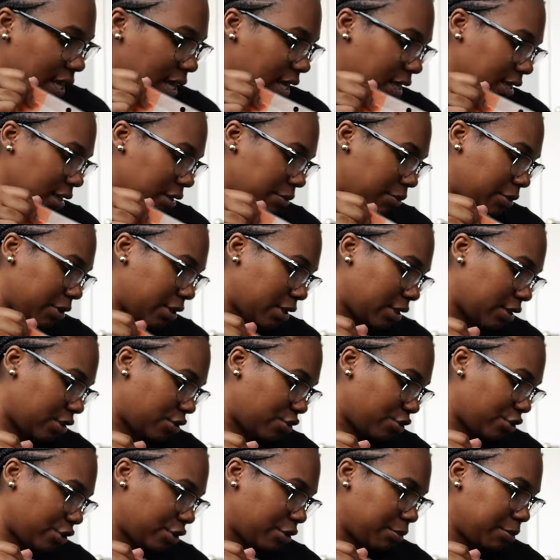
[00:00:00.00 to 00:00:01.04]
got the best
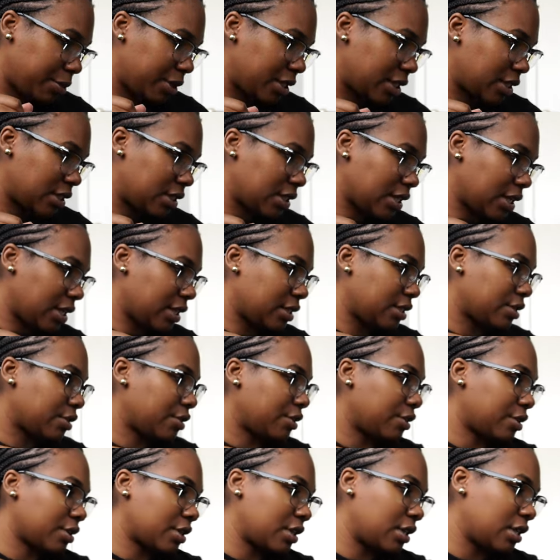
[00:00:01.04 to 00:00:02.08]
trail mix at
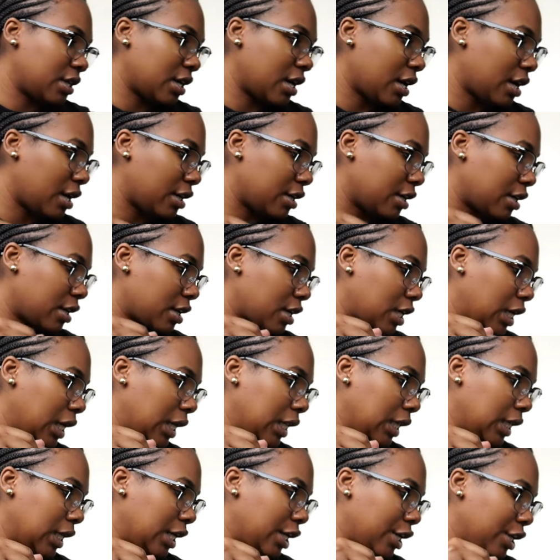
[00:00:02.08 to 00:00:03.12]
Target. I
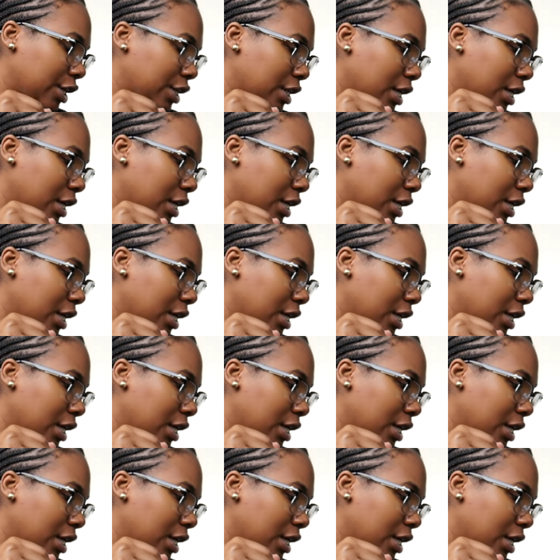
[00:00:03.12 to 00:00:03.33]
clear